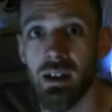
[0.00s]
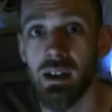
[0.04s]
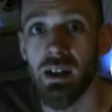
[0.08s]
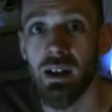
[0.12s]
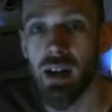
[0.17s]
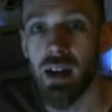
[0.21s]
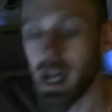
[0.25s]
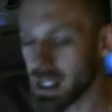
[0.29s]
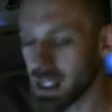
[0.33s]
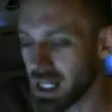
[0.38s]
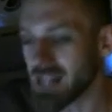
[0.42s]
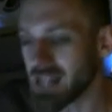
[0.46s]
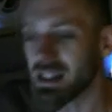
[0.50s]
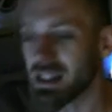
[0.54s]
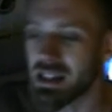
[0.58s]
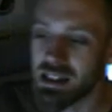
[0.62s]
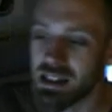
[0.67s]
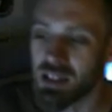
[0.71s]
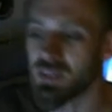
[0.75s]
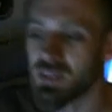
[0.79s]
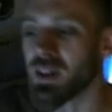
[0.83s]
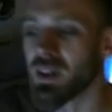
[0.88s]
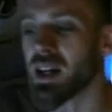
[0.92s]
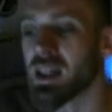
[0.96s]
And
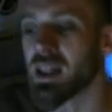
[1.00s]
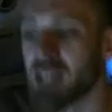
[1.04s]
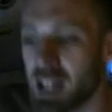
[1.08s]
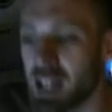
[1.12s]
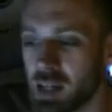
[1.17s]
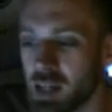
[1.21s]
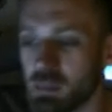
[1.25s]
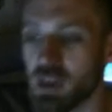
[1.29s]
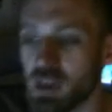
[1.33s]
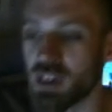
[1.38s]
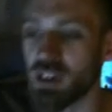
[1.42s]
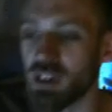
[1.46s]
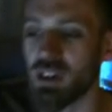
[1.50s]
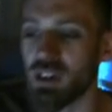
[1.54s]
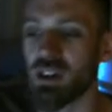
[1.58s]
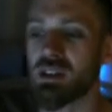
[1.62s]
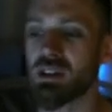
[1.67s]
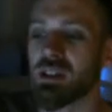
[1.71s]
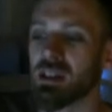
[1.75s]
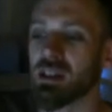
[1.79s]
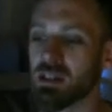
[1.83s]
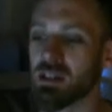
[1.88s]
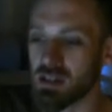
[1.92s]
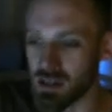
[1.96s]
identifying that in my
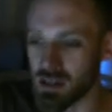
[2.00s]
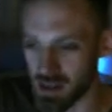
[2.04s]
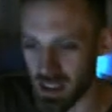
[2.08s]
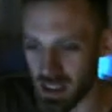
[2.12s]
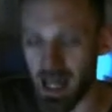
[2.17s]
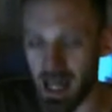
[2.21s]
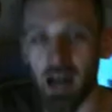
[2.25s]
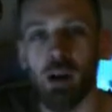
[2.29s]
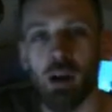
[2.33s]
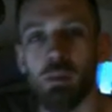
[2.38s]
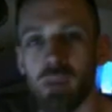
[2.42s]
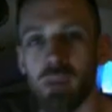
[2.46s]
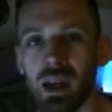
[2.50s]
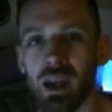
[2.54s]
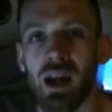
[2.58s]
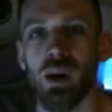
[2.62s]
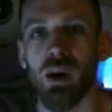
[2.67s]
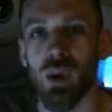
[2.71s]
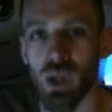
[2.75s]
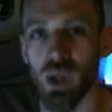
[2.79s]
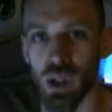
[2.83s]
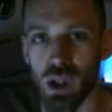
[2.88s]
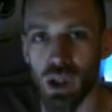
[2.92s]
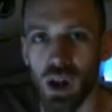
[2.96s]
30s is going to help me out
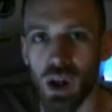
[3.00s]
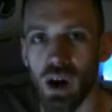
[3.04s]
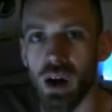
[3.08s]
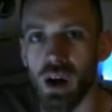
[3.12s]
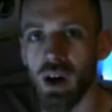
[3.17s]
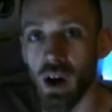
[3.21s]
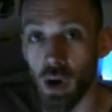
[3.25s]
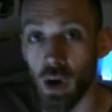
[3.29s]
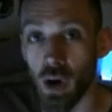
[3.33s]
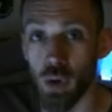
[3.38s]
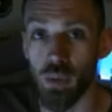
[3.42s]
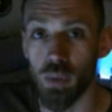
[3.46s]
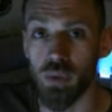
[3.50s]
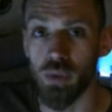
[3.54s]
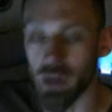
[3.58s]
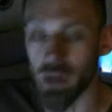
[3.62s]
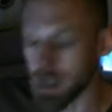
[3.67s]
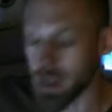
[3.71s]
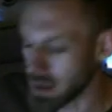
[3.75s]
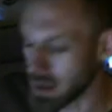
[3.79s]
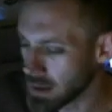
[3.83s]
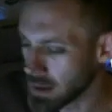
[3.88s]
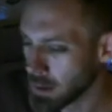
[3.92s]
a lot, hopefully.